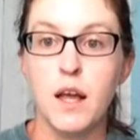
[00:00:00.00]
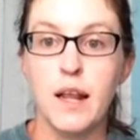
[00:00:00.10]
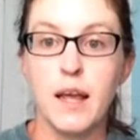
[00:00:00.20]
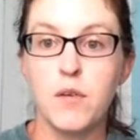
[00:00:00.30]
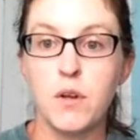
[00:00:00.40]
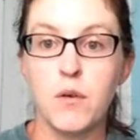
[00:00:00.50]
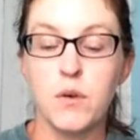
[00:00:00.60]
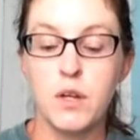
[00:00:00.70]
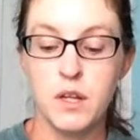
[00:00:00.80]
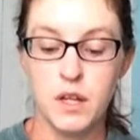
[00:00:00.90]
And I don't
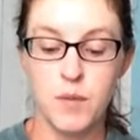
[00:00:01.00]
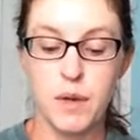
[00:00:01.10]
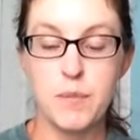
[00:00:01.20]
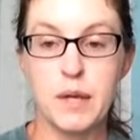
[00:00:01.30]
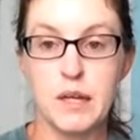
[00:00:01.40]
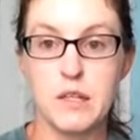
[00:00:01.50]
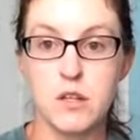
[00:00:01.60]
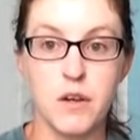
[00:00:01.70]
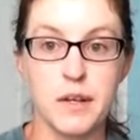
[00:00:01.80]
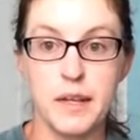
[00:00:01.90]
know, it may be out of
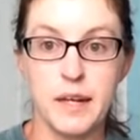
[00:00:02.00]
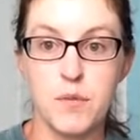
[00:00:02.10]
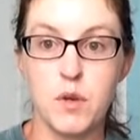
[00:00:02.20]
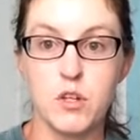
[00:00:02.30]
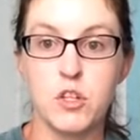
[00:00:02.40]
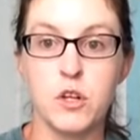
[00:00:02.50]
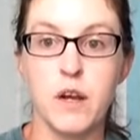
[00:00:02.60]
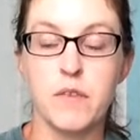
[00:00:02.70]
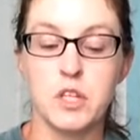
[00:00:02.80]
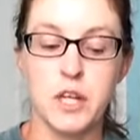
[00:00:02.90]
stock again. I'm not sure. I
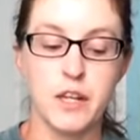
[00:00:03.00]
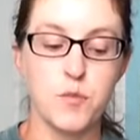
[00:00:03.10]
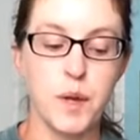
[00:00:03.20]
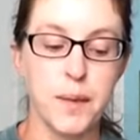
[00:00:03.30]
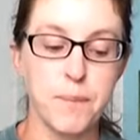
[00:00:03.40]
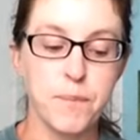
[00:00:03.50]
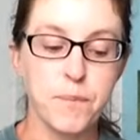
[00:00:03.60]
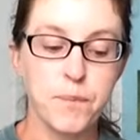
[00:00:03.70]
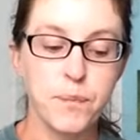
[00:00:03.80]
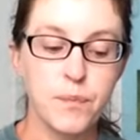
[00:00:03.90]
haven't checked. But
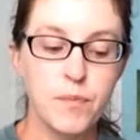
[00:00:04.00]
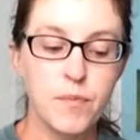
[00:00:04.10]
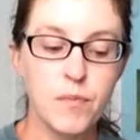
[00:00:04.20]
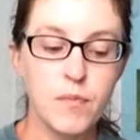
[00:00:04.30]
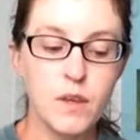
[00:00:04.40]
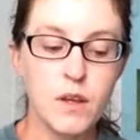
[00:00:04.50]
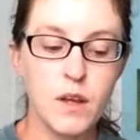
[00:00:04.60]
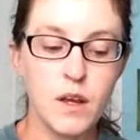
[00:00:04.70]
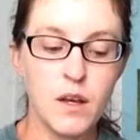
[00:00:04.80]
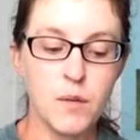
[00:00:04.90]

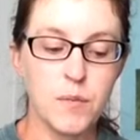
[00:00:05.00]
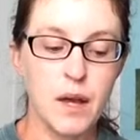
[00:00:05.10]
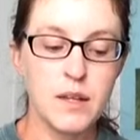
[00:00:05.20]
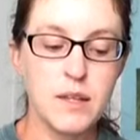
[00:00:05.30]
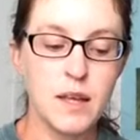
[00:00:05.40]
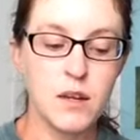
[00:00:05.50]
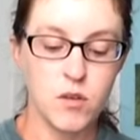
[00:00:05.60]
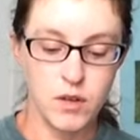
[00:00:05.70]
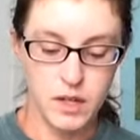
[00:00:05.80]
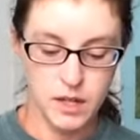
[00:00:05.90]
I decided
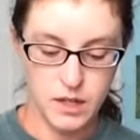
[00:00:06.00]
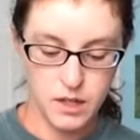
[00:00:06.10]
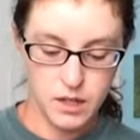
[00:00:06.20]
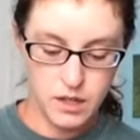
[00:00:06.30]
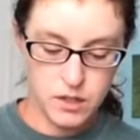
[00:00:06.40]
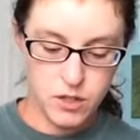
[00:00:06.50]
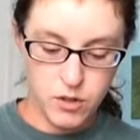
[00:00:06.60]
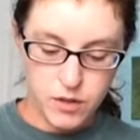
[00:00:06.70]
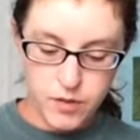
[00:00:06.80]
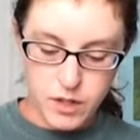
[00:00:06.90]
on 2
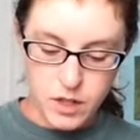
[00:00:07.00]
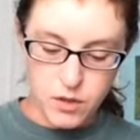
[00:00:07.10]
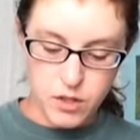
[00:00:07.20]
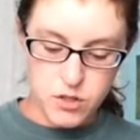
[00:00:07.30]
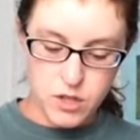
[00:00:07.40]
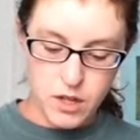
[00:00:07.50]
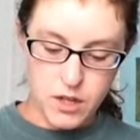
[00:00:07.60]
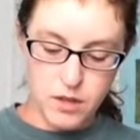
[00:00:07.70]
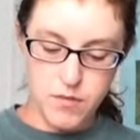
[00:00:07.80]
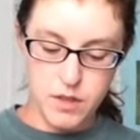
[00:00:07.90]
different colors
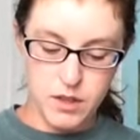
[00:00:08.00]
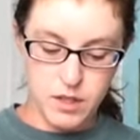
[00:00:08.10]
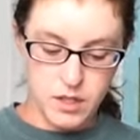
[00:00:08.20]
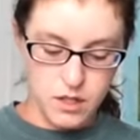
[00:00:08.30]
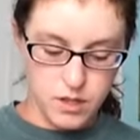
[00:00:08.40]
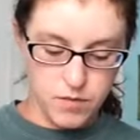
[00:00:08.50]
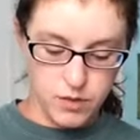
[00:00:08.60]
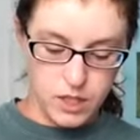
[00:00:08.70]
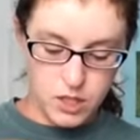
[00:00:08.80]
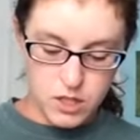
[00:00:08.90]
of the
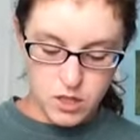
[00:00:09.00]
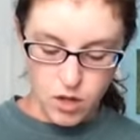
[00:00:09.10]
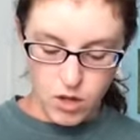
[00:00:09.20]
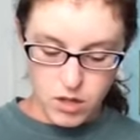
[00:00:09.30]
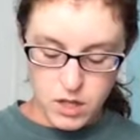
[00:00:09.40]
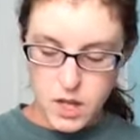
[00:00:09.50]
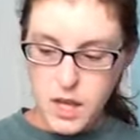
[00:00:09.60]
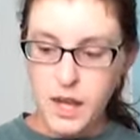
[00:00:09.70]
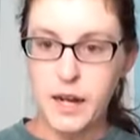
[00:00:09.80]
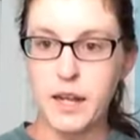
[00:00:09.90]
Felici sock.
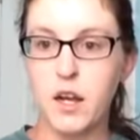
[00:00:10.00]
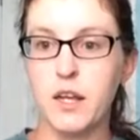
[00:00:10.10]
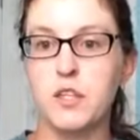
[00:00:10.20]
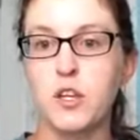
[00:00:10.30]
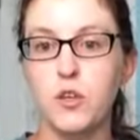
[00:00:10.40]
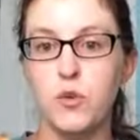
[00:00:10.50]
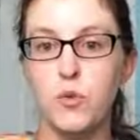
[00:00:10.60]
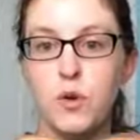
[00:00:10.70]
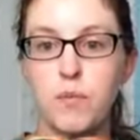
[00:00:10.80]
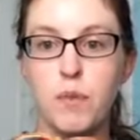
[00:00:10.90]
And I got
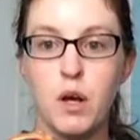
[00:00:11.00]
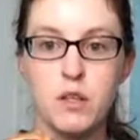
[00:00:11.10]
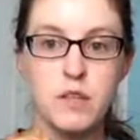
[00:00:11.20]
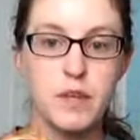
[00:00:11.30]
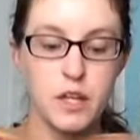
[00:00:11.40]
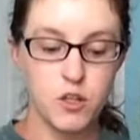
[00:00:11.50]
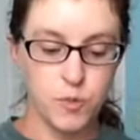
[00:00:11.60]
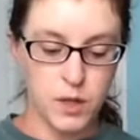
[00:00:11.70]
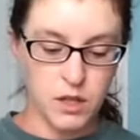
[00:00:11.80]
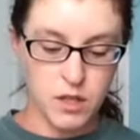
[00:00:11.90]
2 balls of each
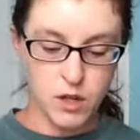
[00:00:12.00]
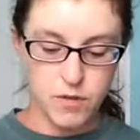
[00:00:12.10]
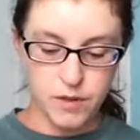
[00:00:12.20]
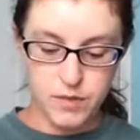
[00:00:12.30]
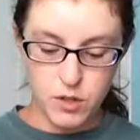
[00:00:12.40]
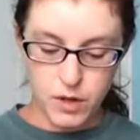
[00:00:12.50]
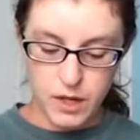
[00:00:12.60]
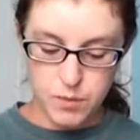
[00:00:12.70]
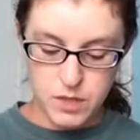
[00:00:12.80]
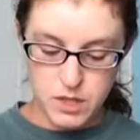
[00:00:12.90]
because they are 50
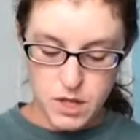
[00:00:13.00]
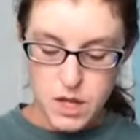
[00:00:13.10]
grams.